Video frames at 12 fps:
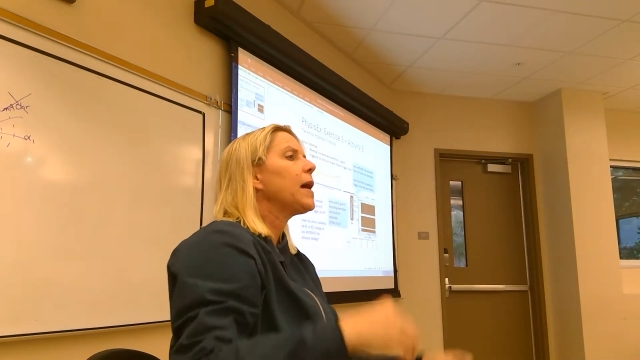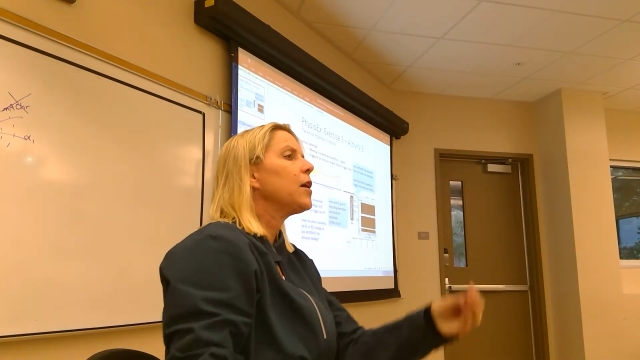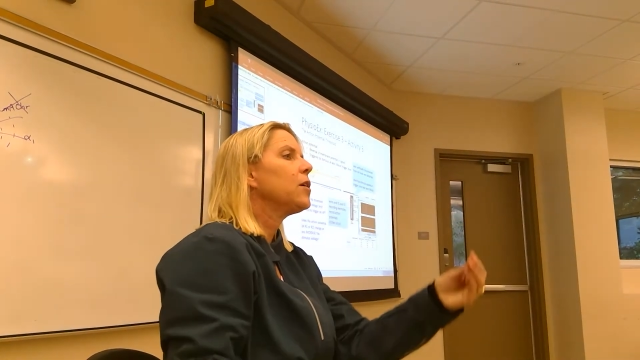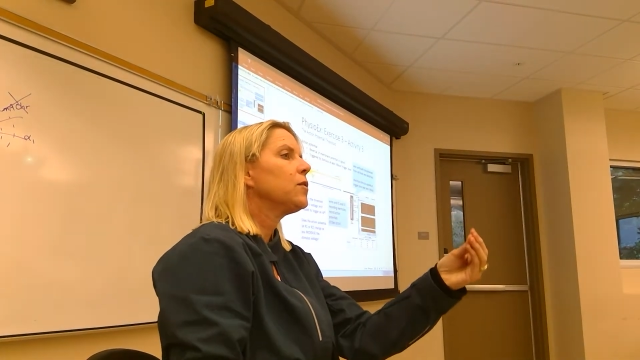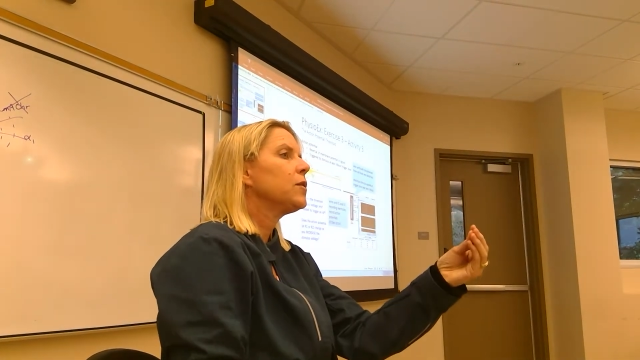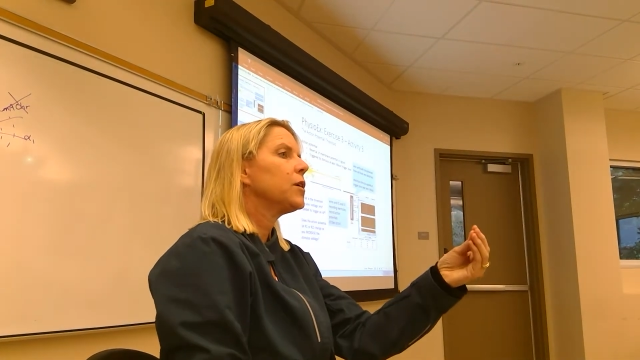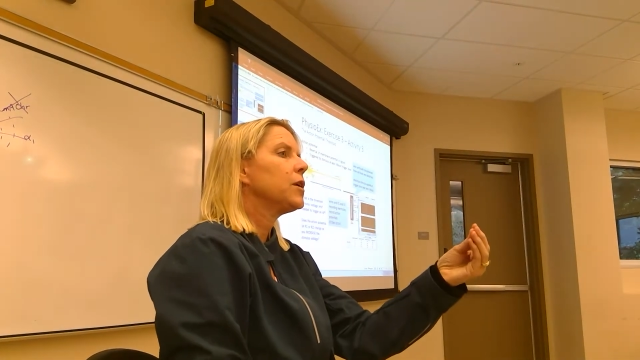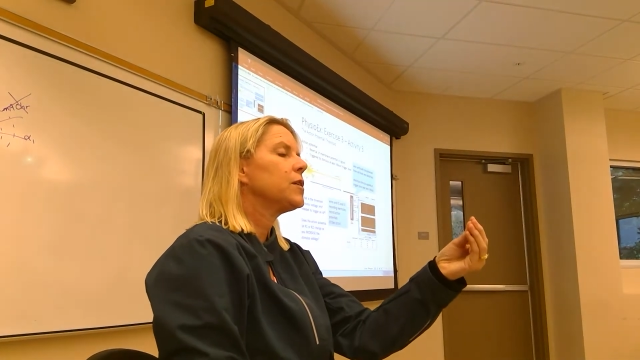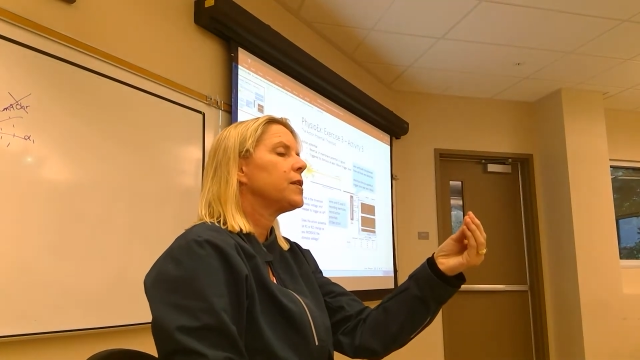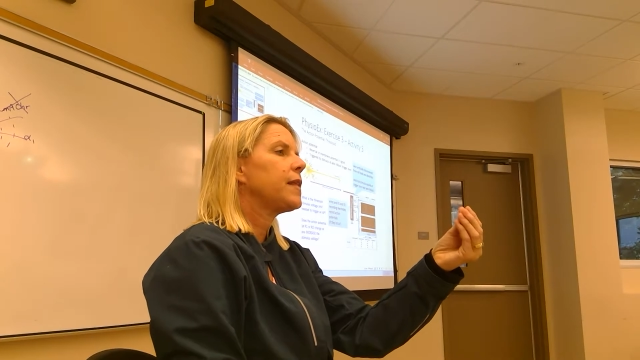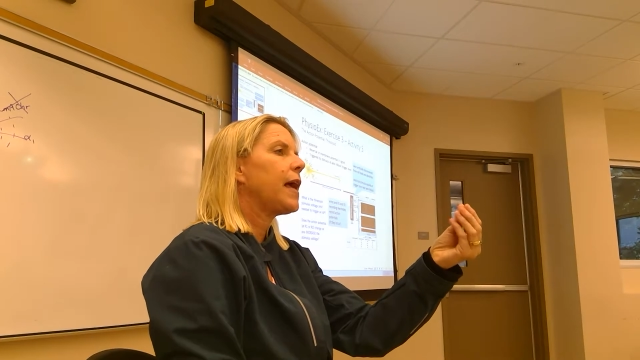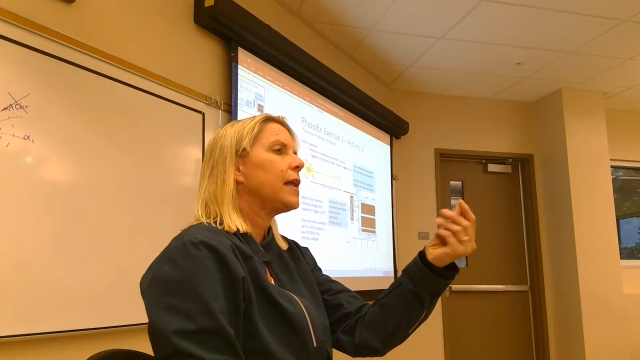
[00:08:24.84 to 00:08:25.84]
how you
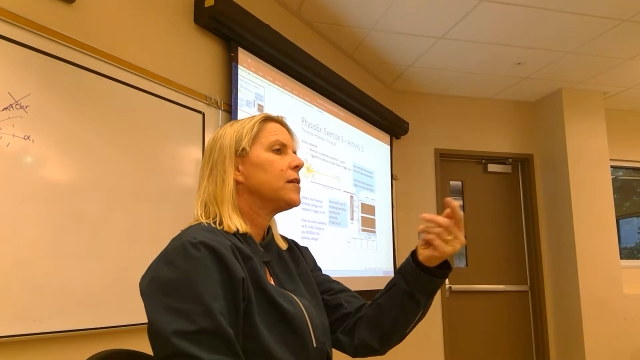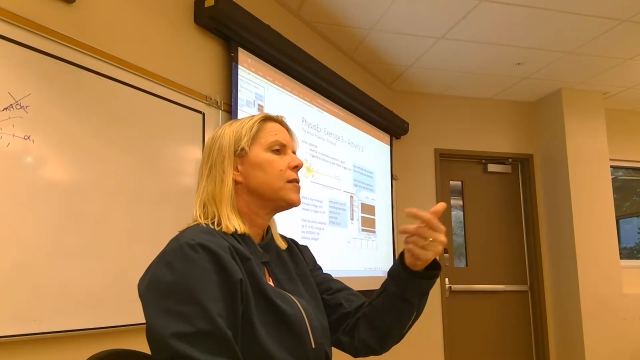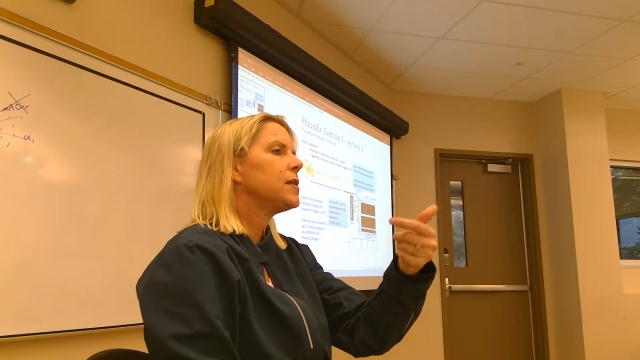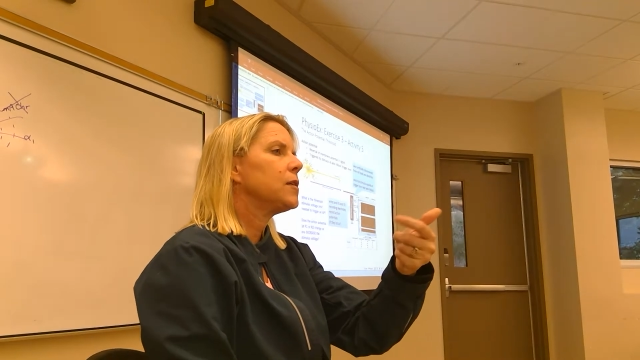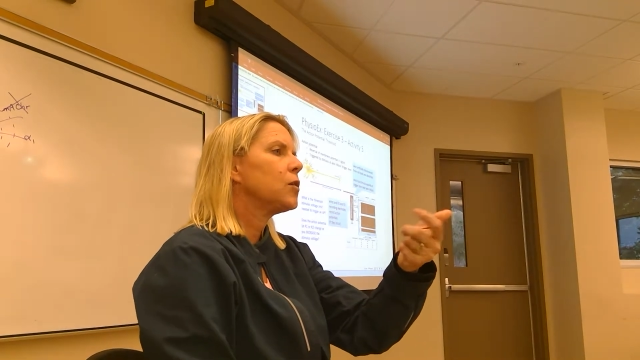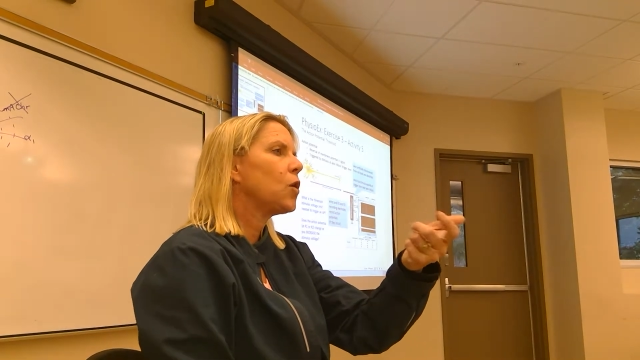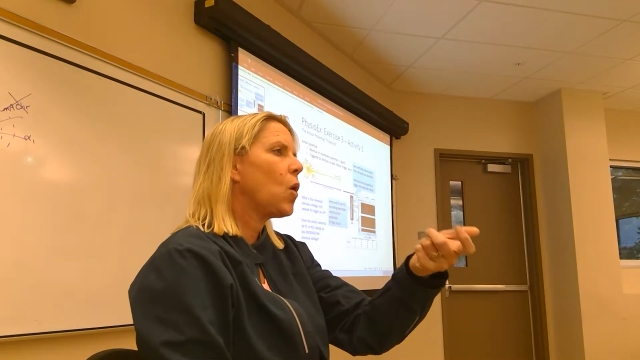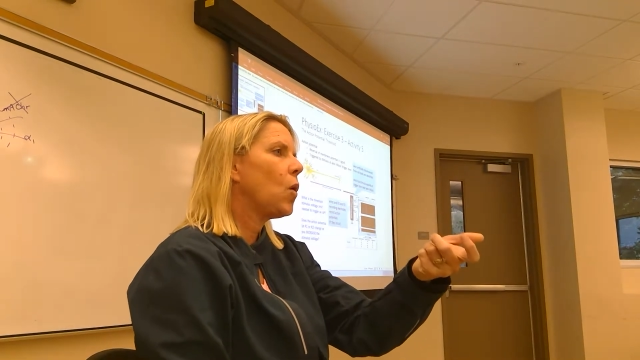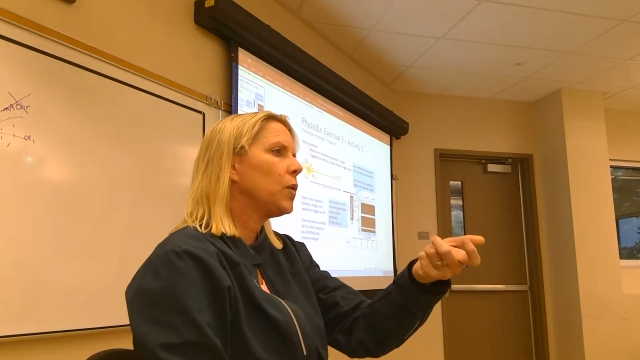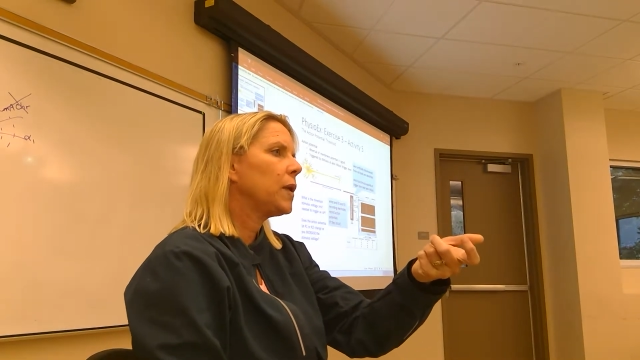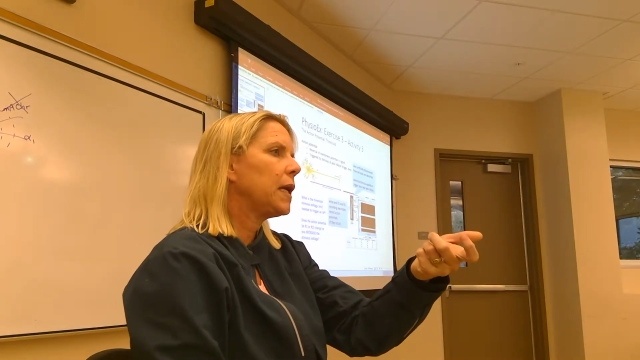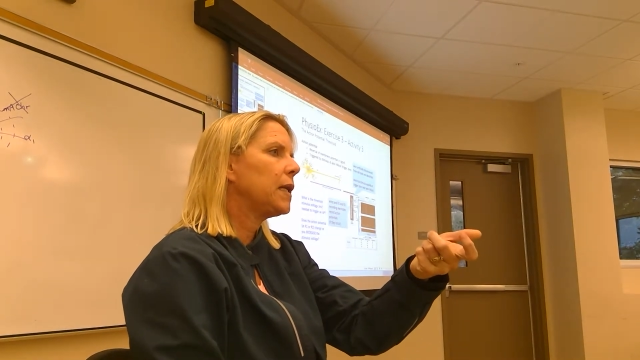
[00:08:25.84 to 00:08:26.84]
learned that
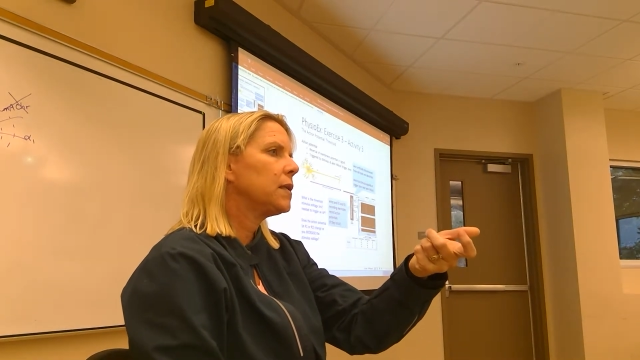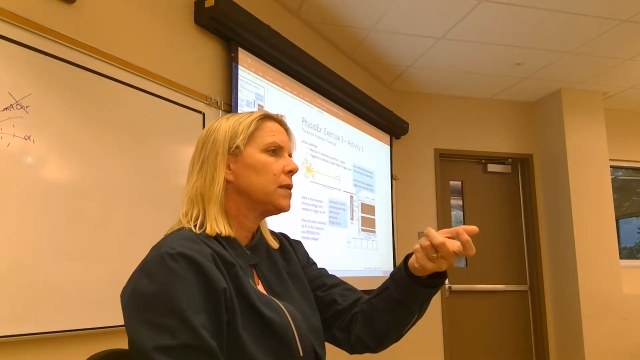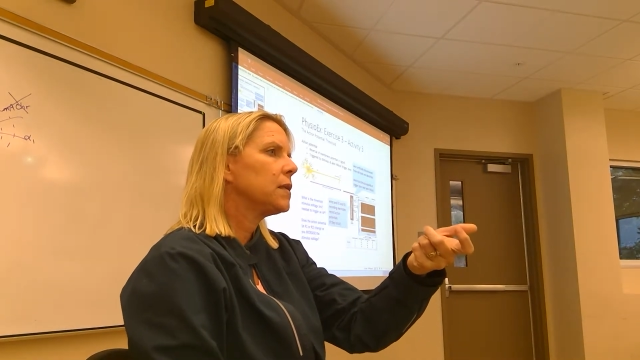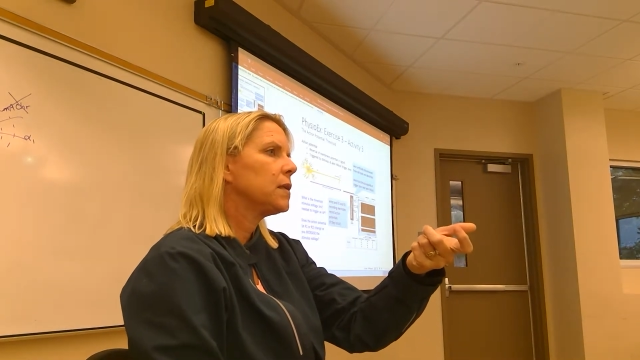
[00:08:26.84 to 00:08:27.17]
acetylcholine,